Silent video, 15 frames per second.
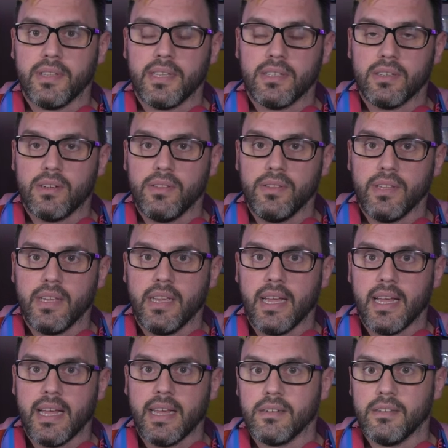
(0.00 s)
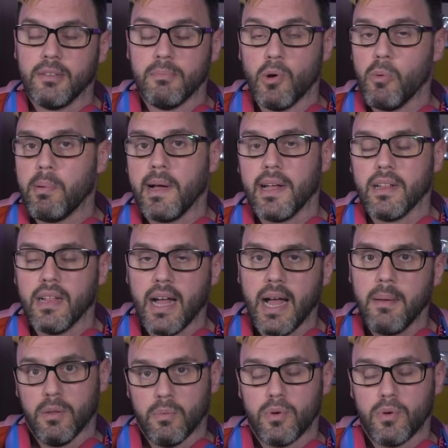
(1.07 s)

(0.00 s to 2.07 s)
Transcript: these on the mobile app